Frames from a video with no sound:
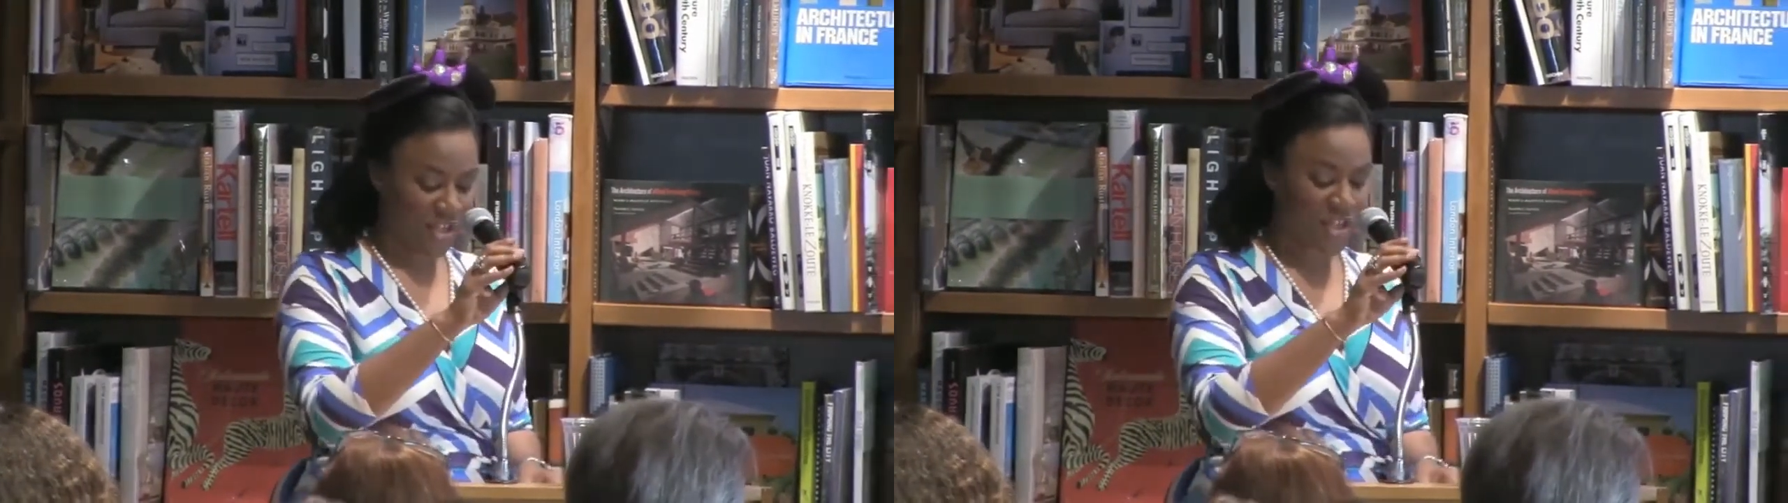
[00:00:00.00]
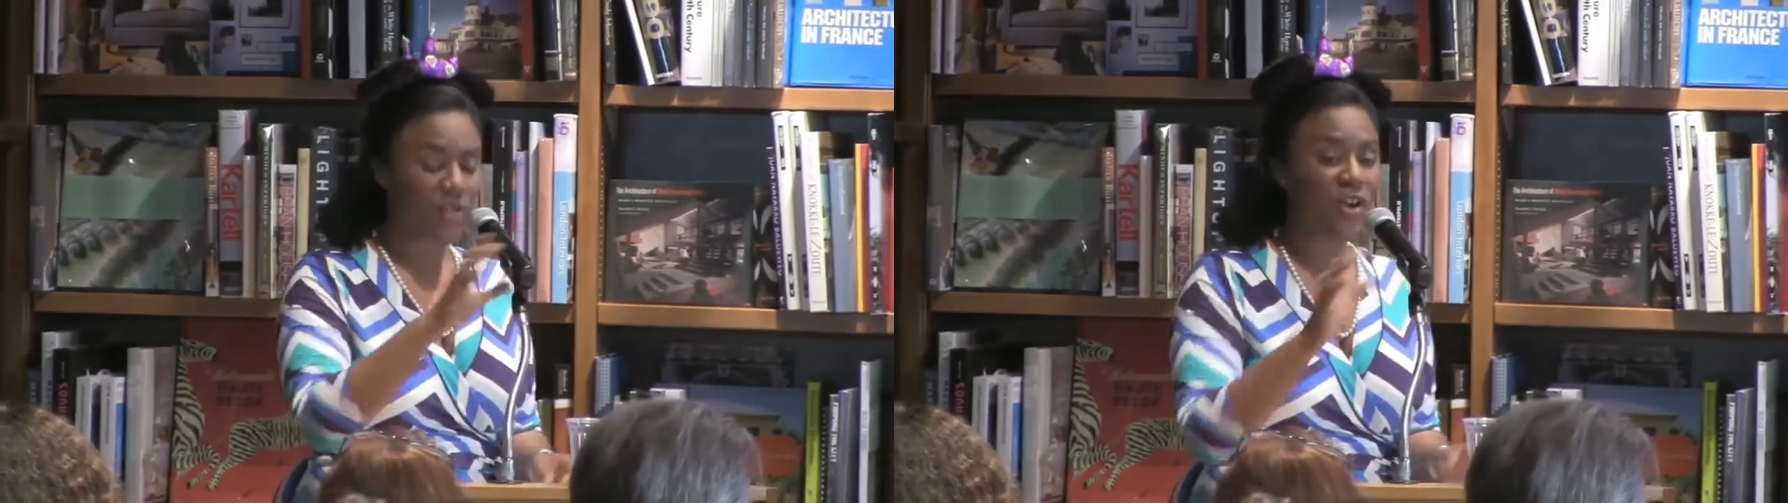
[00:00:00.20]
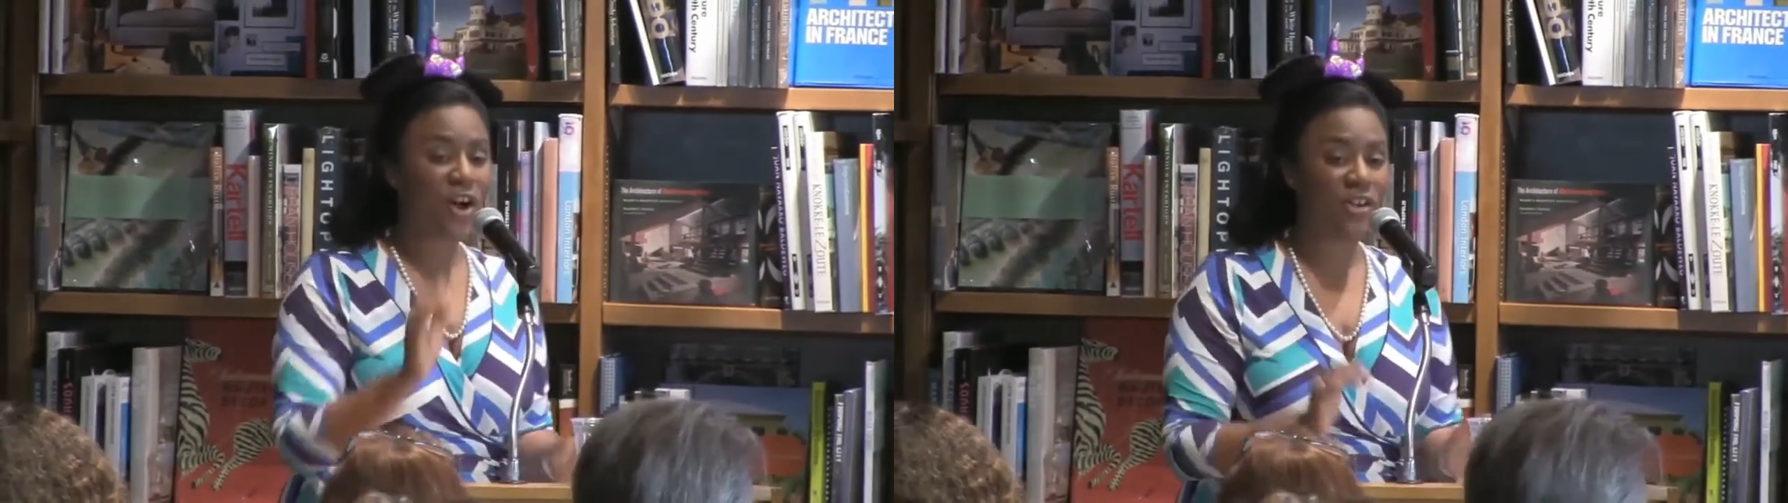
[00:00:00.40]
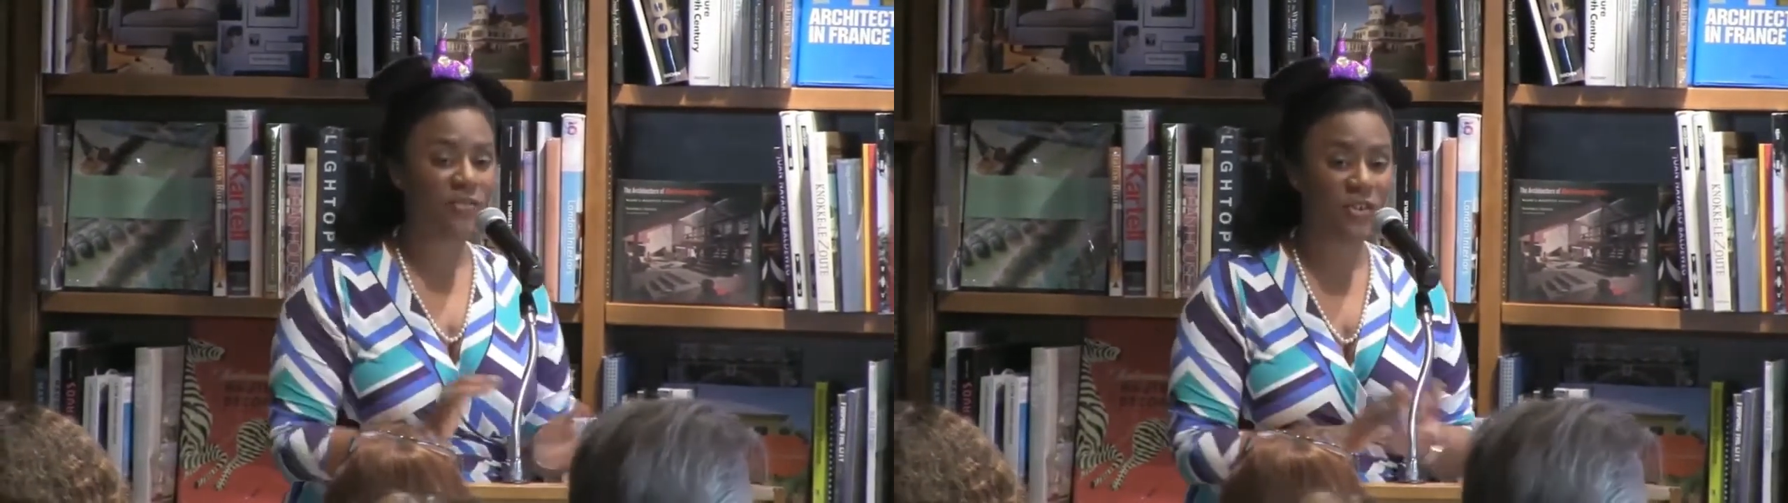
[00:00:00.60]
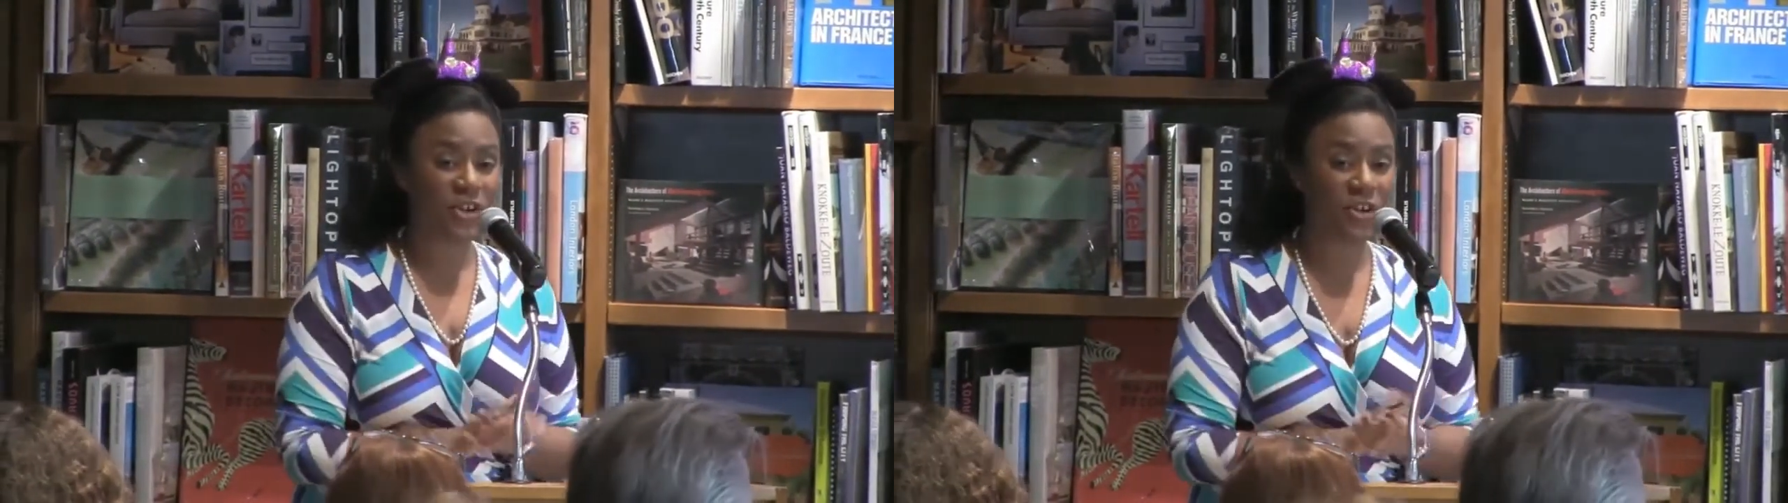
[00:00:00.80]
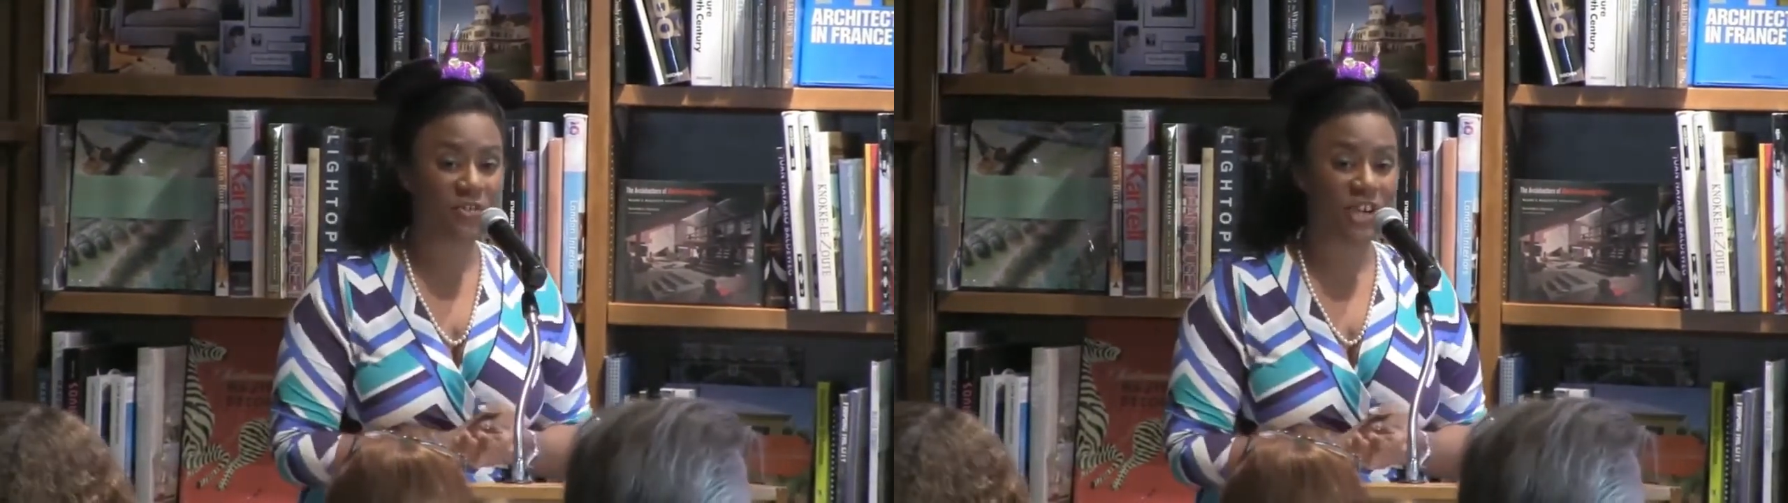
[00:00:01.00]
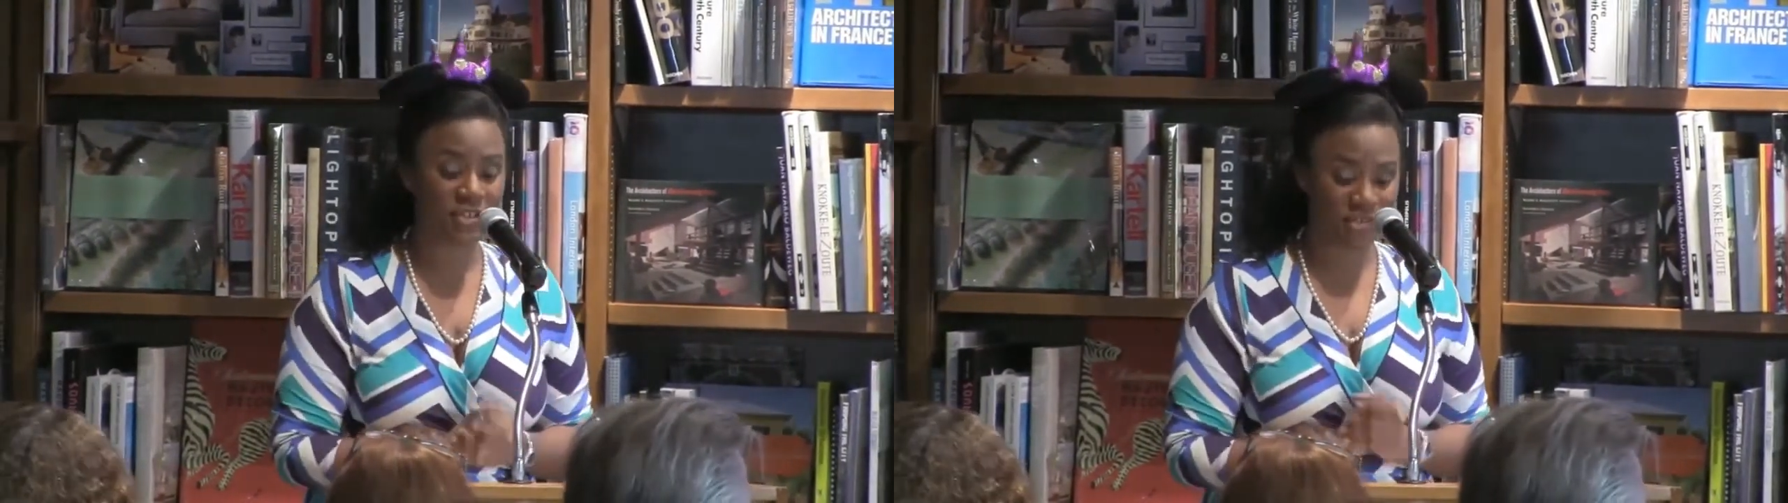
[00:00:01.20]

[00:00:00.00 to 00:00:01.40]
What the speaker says: You're all in for a great